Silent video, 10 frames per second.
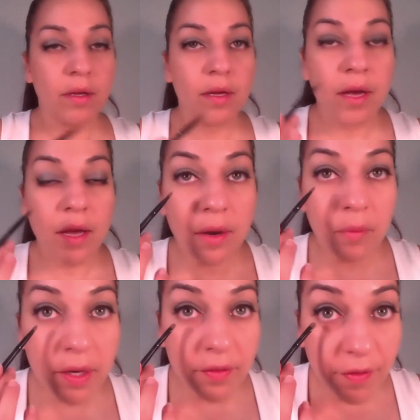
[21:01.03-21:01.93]
And I
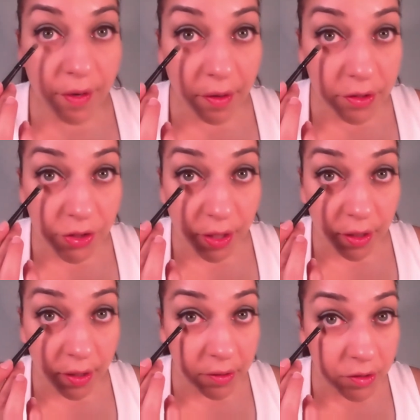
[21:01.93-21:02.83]
want to very
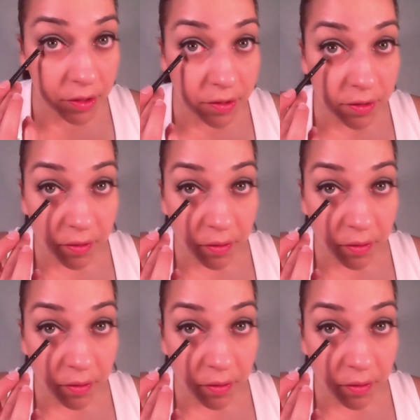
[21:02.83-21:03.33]
gently just